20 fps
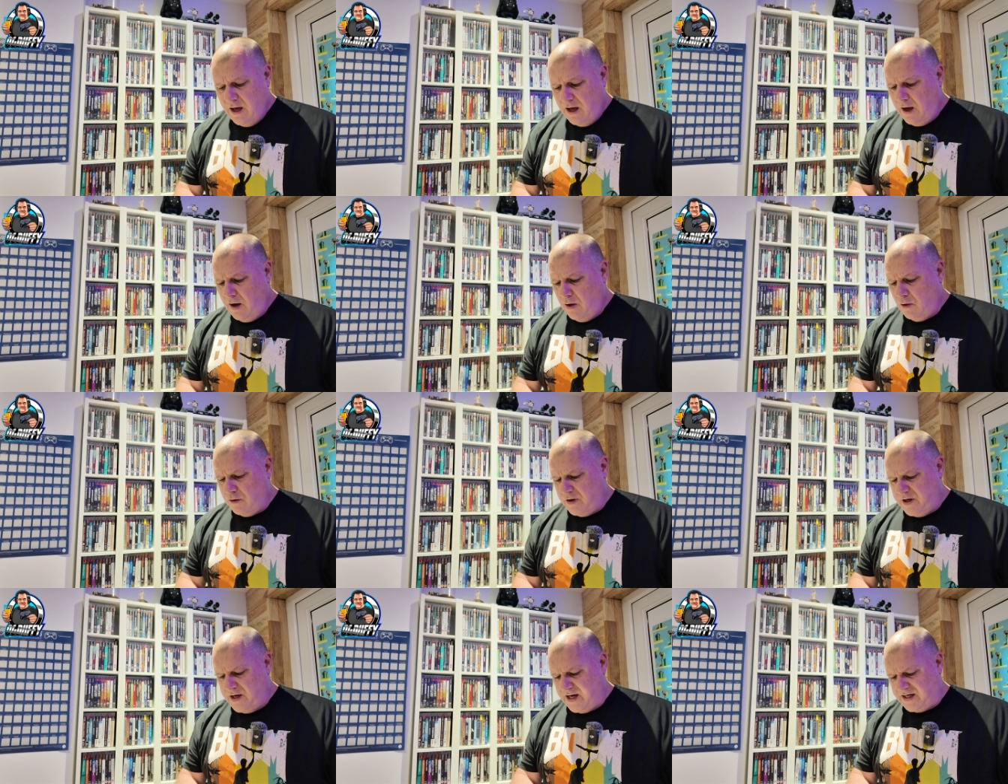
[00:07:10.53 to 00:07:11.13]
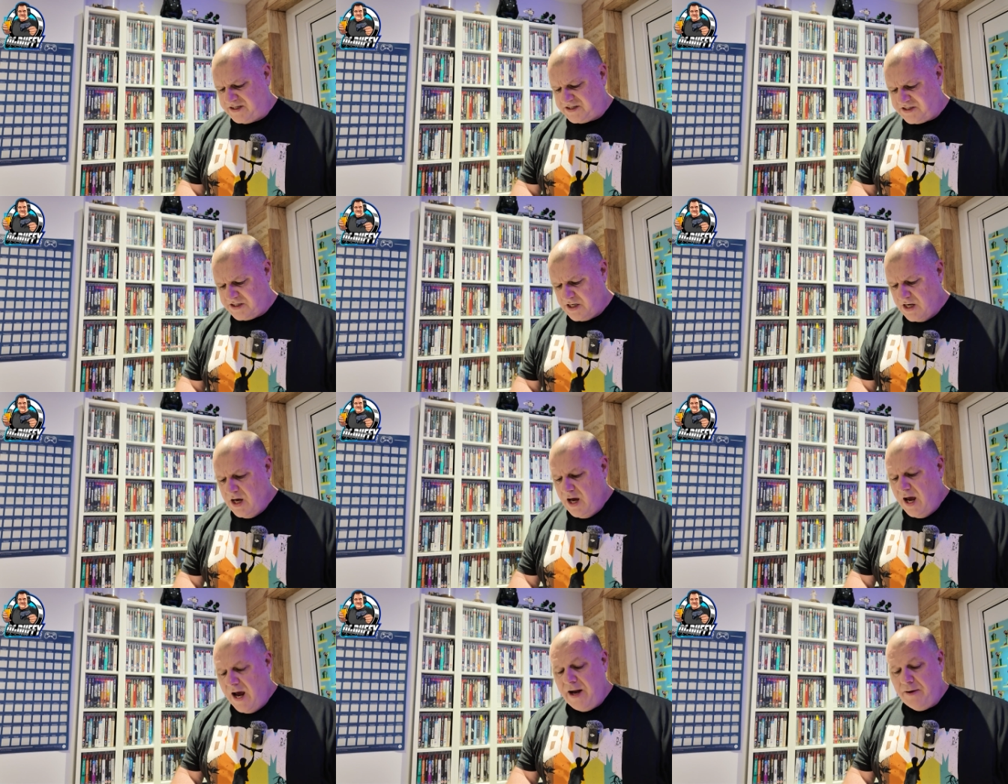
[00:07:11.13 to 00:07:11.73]
Oh yes.
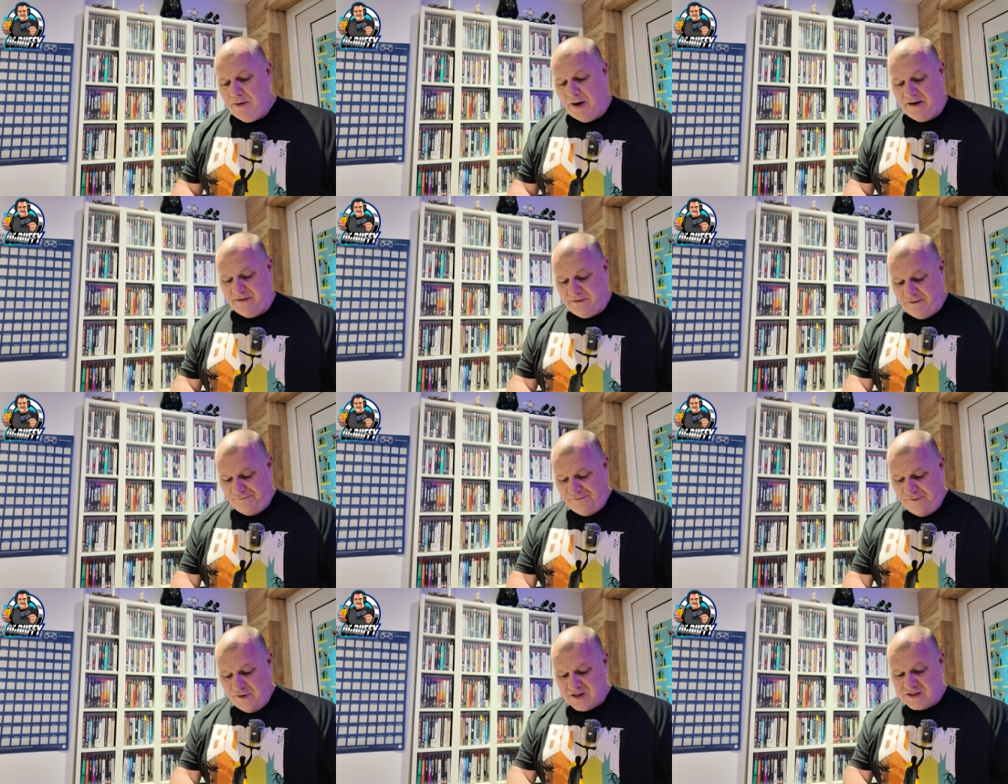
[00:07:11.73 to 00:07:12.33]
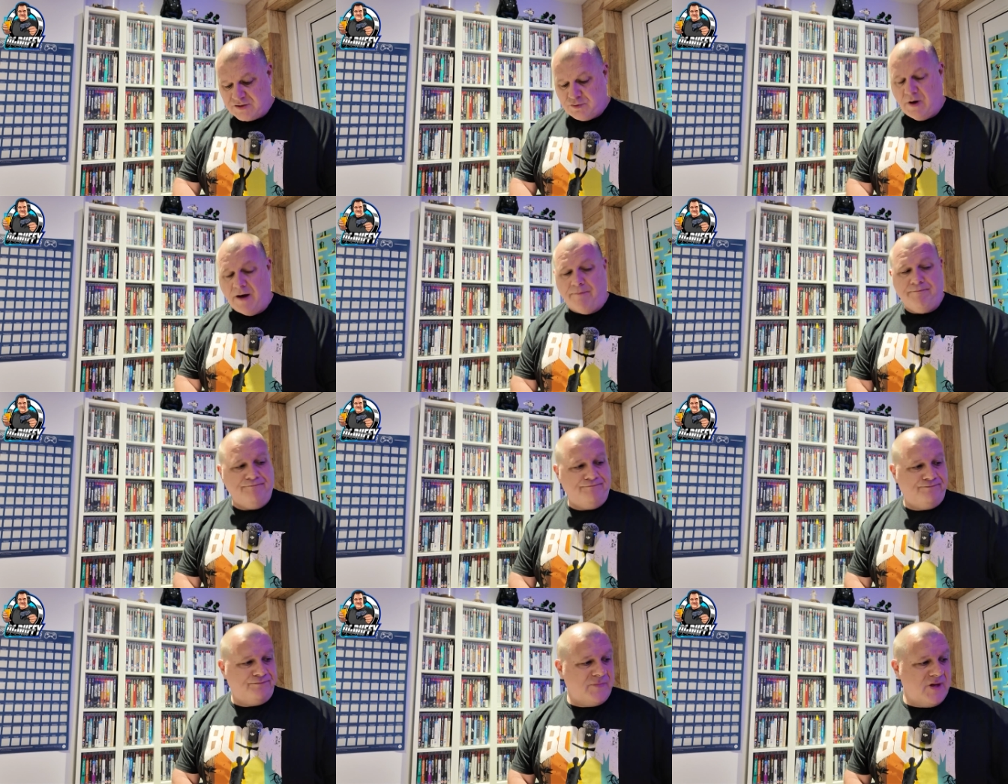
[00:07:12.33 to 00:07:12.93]
Anyway, the first
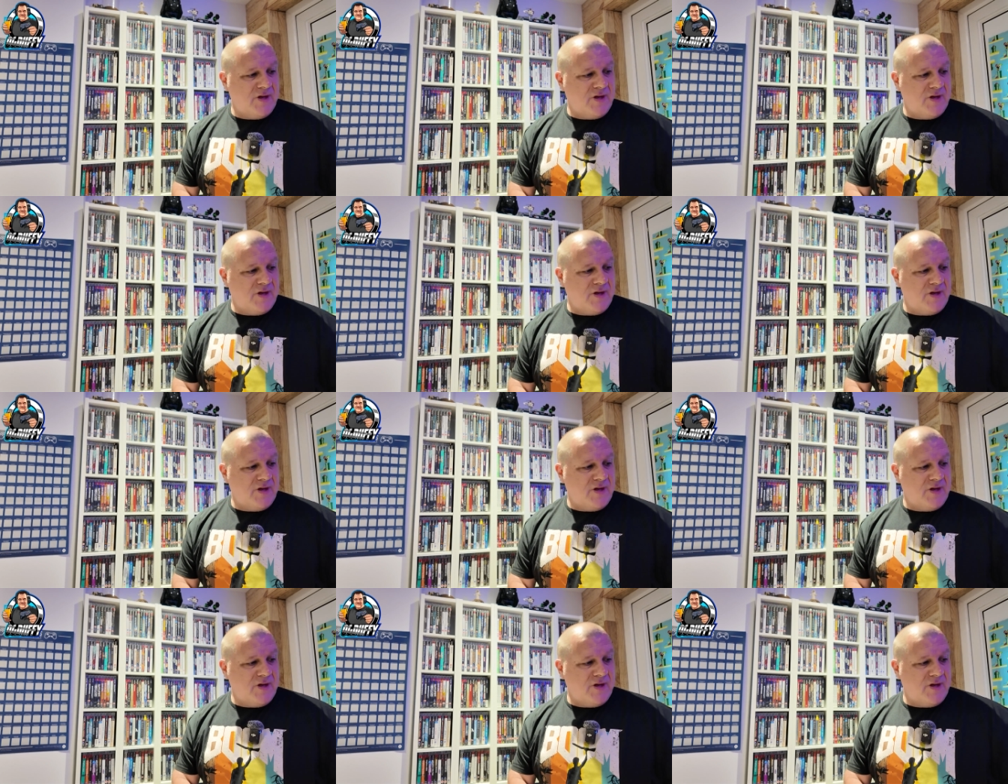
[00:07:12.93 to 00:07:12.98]
one.